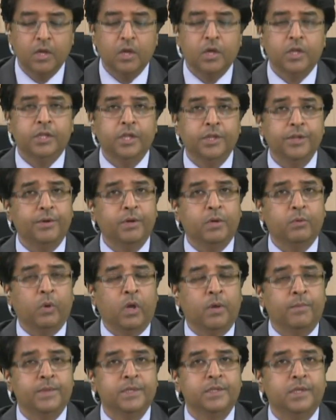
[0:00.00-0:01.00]
The other
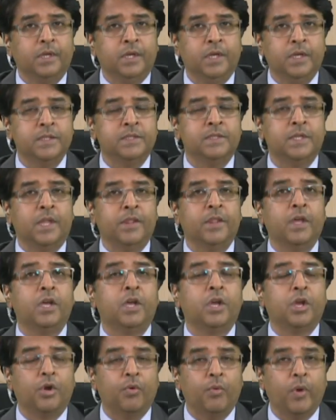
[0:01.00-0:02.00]
requirement is that the
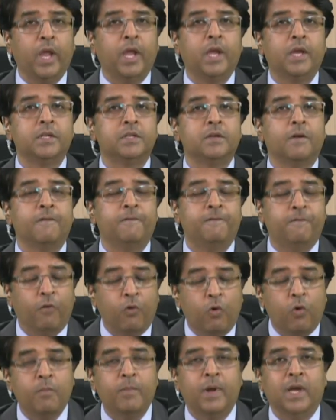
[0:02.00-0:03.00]
correct
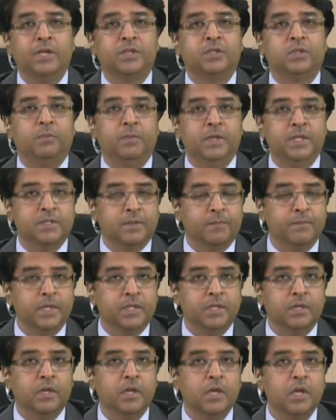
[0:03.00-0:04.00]
form has to be
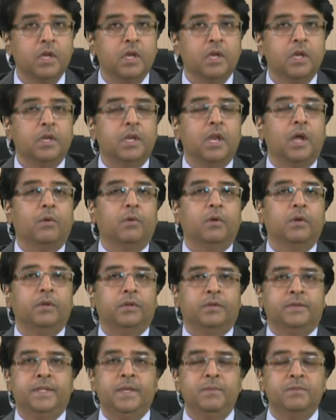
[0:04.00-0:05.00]
submitted. Now,
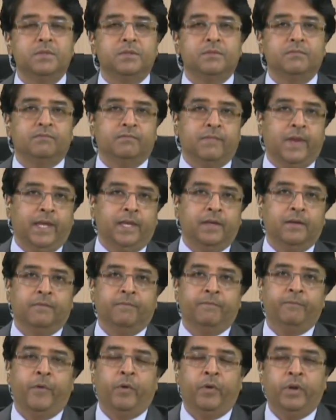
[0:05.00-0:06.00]
seems like a
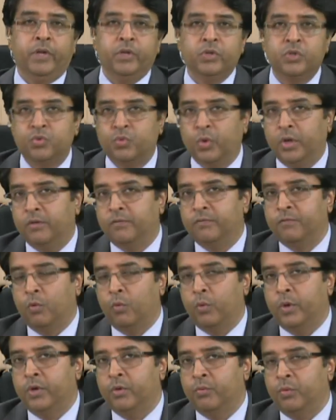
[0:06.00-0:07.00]
very
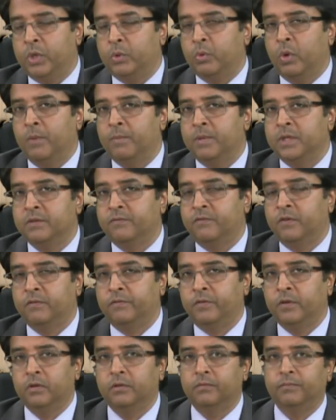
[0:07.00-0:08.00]
straightforward requirement to
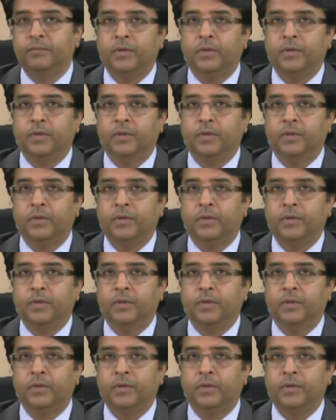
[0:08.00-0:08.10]
fulfill.